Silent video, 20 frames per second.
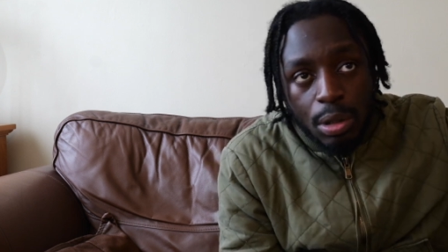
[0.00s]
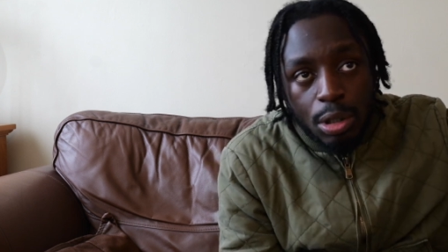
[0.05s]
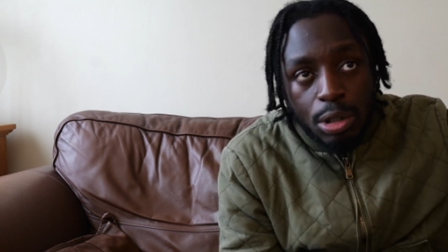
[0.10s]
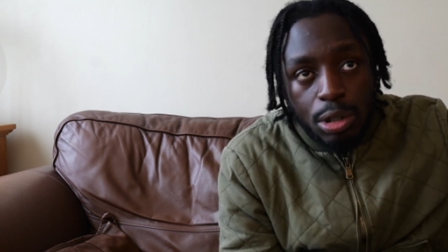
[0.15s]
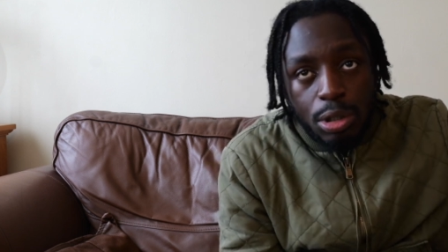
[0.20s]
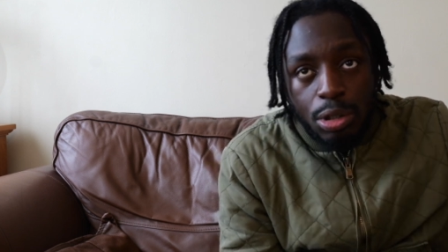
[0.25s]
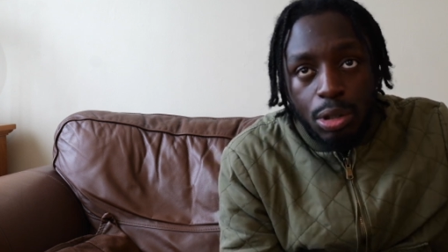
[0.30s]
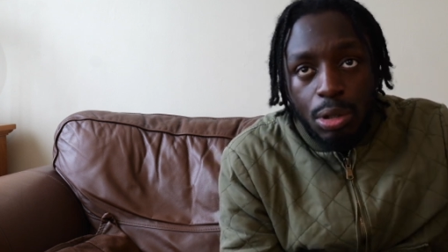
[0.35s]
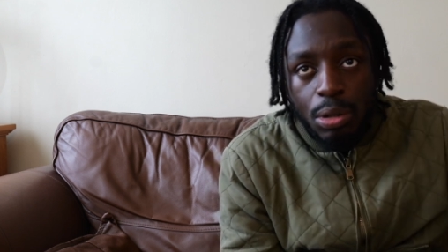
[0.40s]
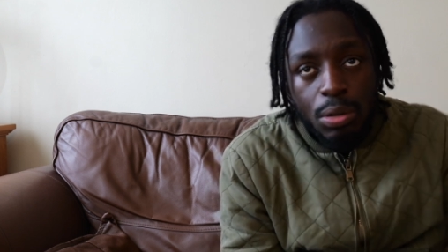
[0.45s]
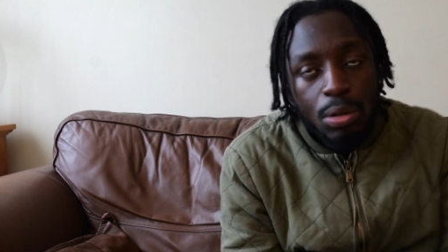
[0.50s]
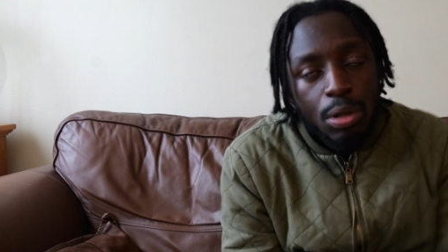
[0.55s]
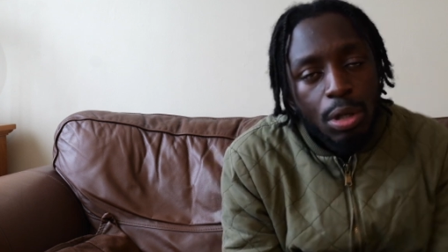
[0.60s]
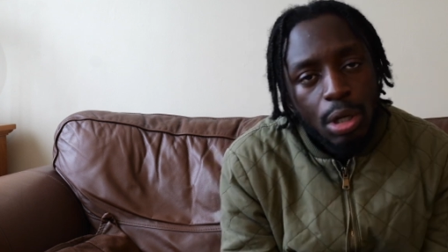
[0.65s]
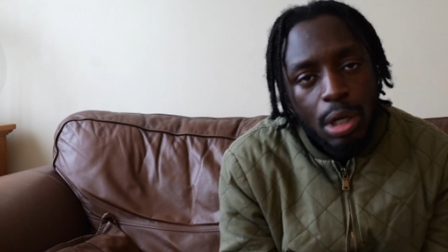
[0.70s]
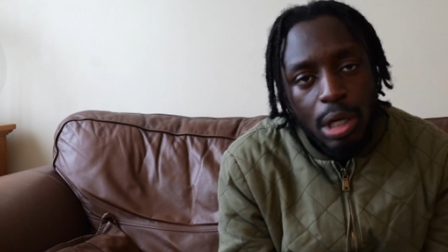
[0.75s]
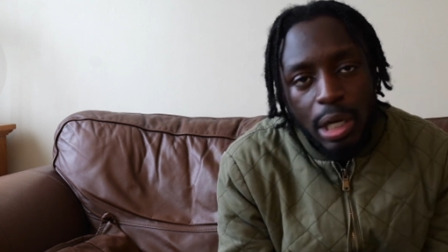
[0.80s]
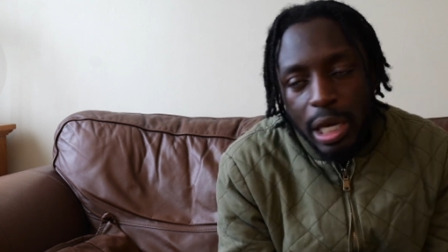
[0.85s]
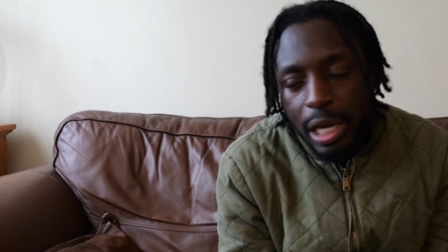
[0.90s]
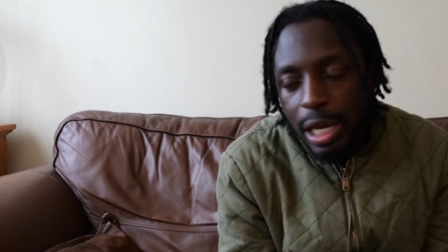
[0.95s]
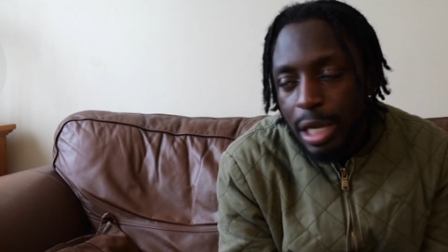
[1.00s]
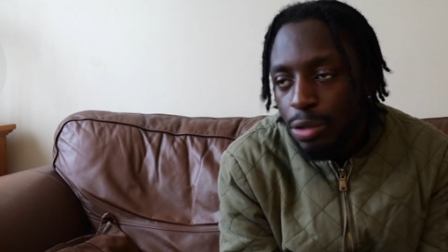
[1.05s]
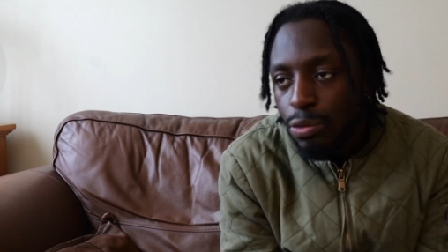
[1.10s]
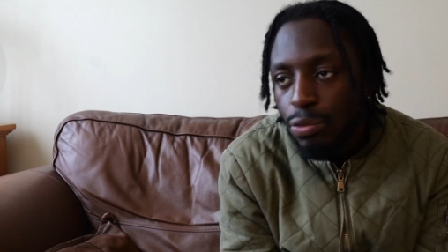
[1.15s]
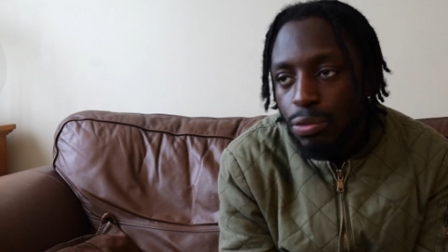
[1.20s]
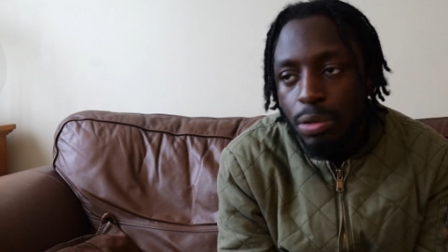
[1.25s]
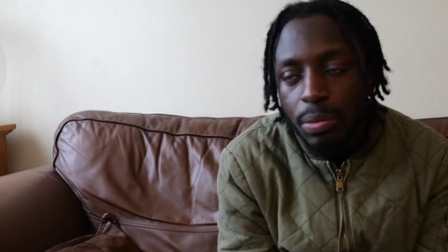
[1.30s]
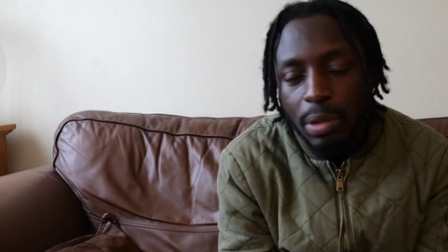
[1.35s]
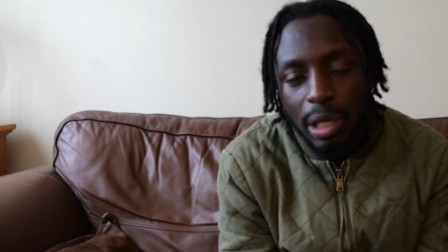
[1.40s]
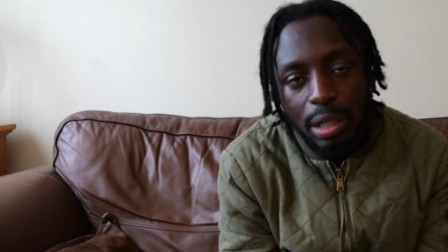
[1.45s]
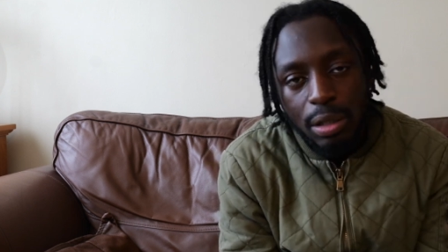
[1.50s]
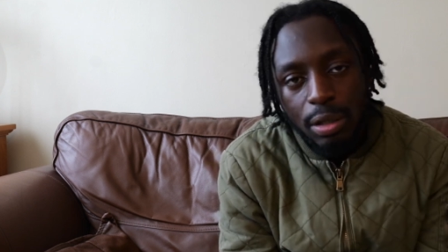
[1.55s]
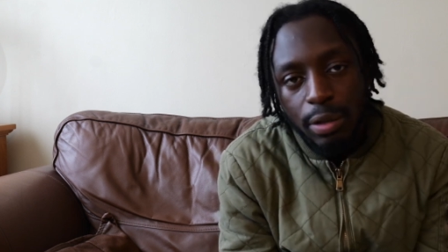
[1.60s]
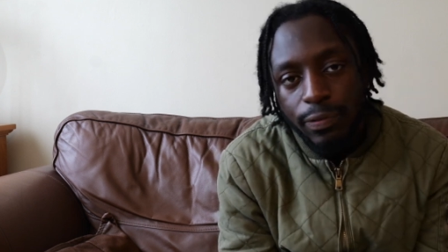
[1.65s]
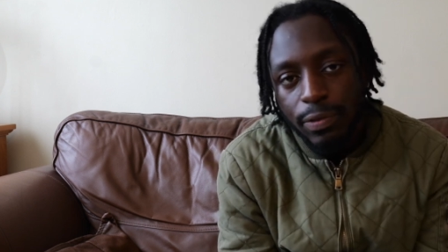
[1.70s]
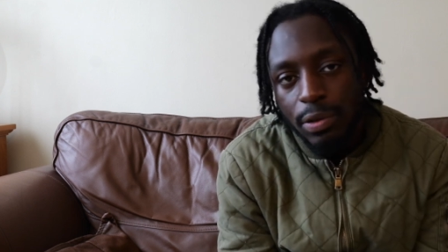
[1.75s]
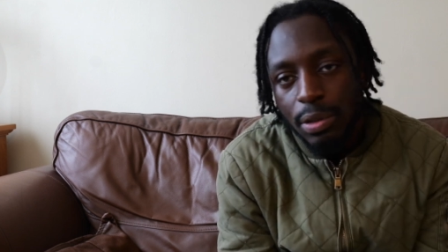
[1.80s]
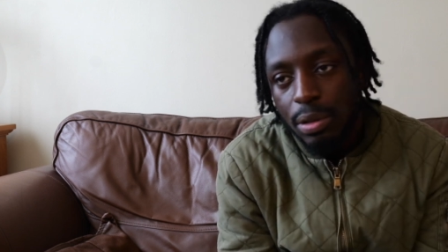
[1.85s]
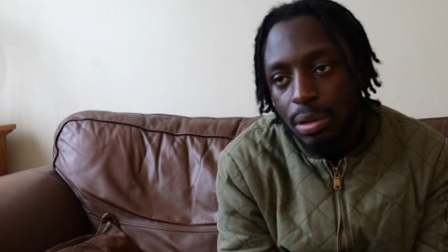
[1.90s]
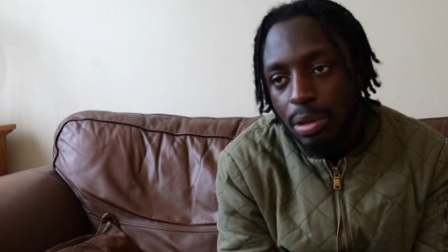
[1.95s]
So it's all them kind of
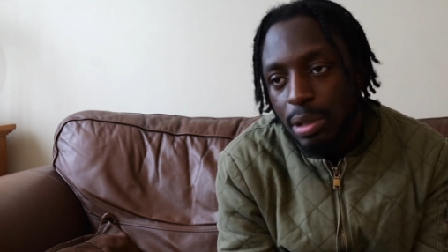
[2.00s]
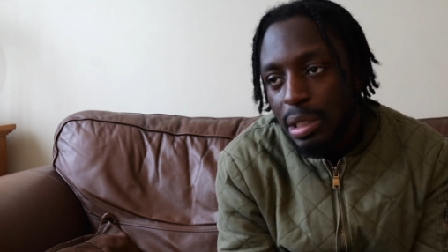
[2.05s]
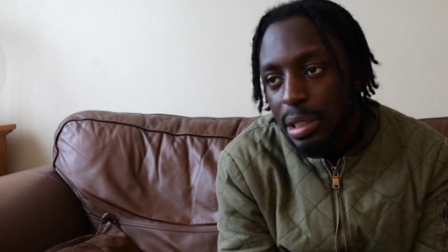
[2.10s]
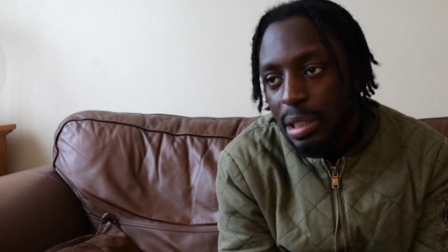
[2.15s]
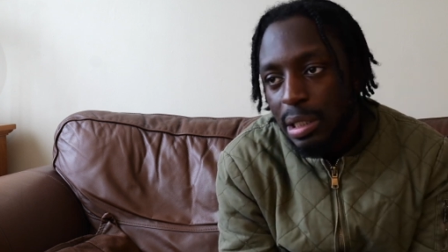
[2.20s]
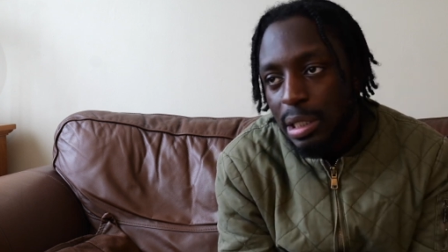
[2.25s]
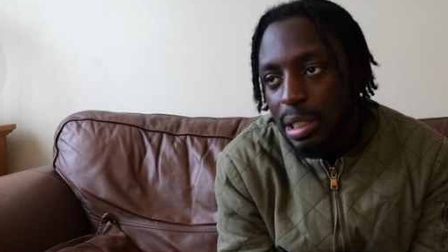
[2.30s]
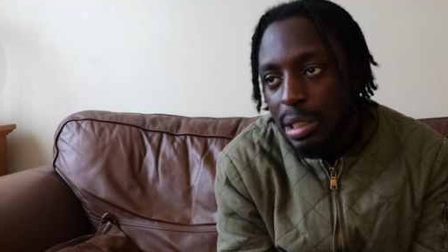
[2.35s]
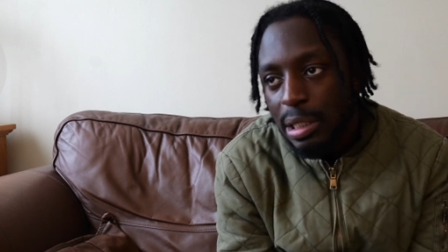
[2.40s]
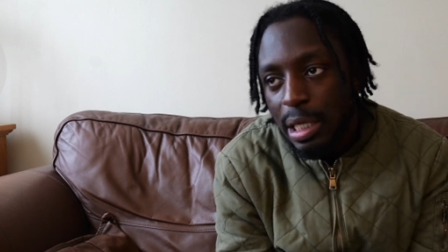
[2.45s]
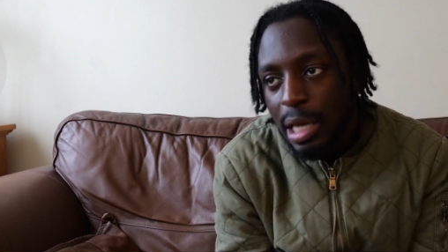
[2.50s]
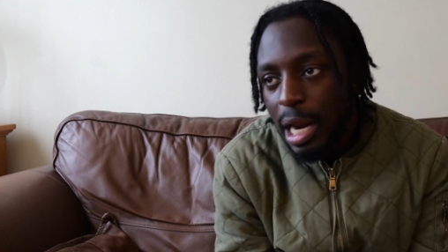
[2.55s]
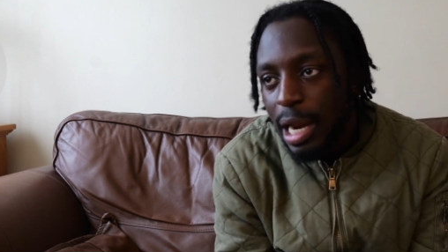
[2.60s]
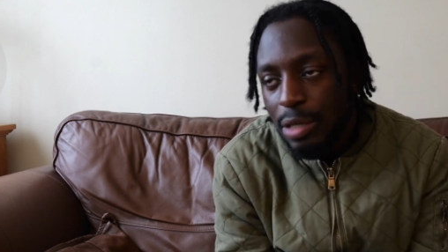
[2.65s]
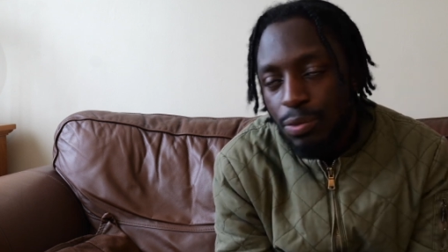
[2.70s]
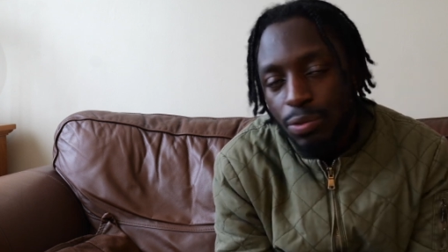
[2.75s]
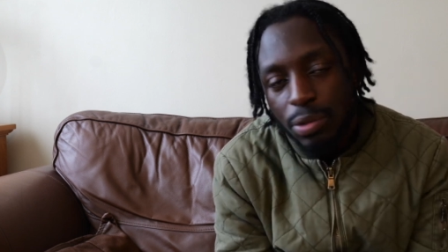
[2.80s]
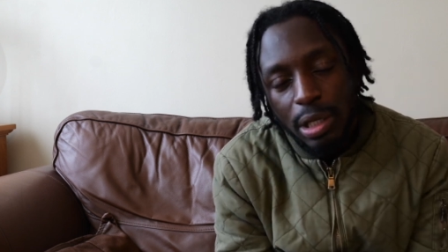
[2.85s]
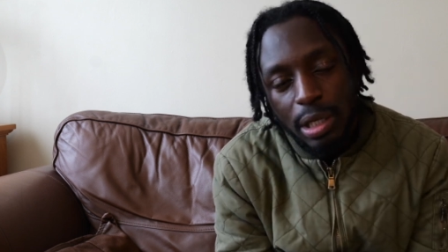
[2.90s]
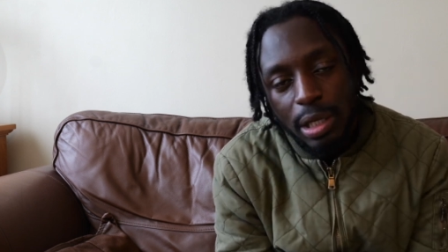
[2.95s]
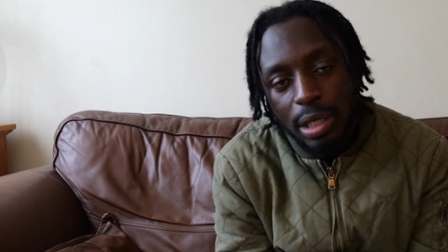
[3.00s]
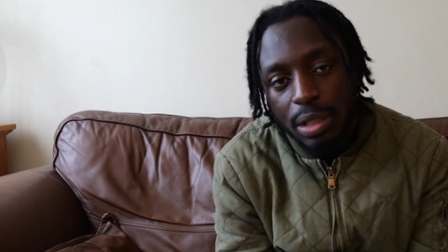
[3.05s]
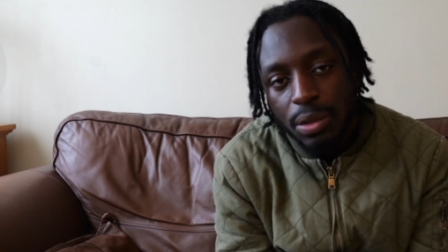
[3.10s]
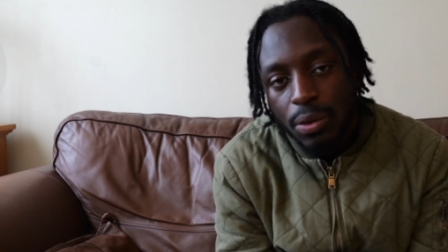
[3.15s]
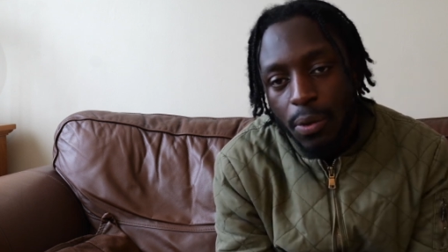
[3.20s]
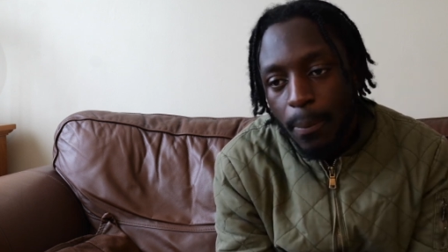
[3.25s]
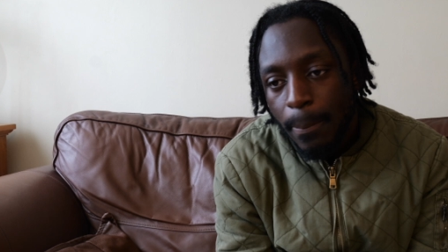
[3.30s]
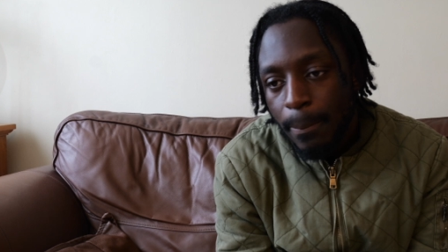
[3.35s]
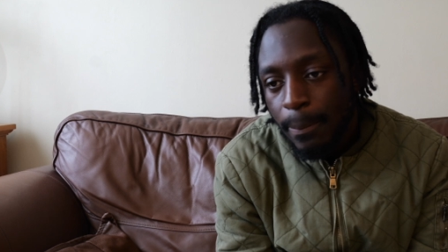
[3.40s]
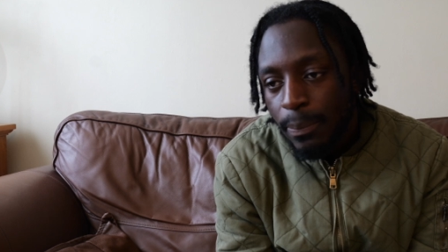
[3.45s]
things. That's what it is.